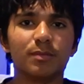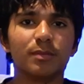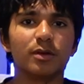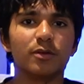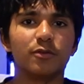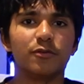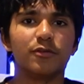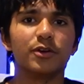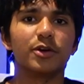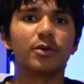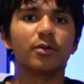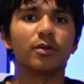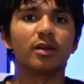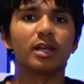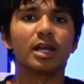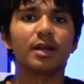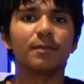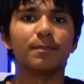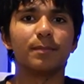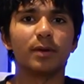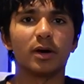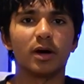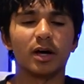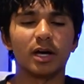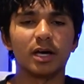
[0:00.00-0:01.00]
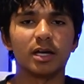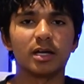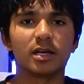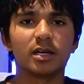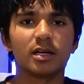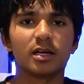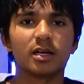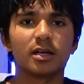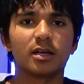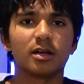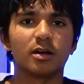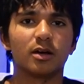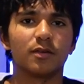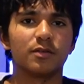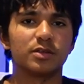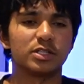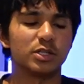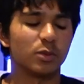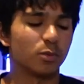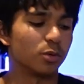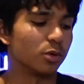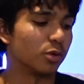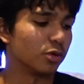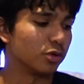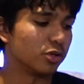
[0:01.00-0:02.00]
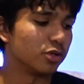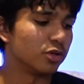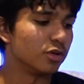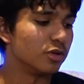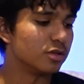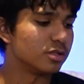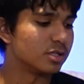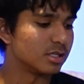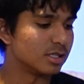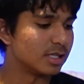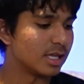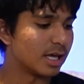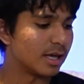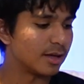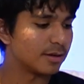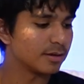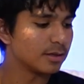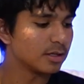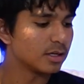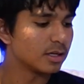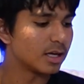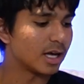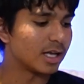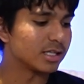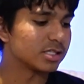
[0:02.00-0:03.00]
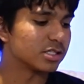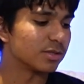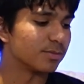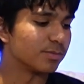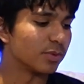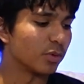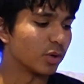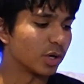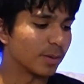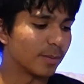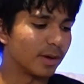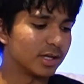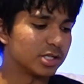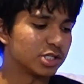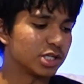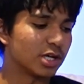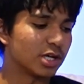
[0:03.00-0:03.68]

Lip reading: in midfield, led by obviously Will Hughes in there and supported by